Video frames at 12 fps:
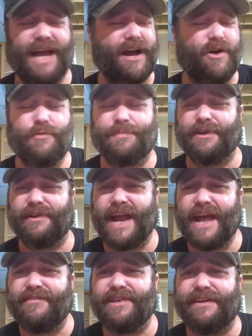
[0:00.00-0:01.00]
I hope you're
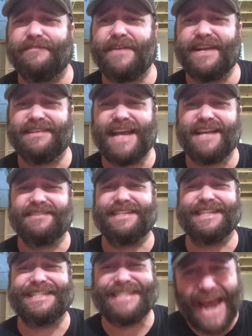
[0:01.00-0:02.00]
having a
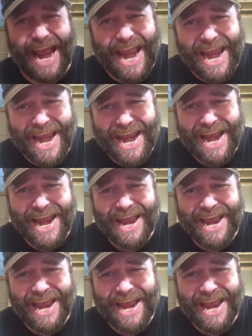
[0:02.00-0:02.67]
fantastic day.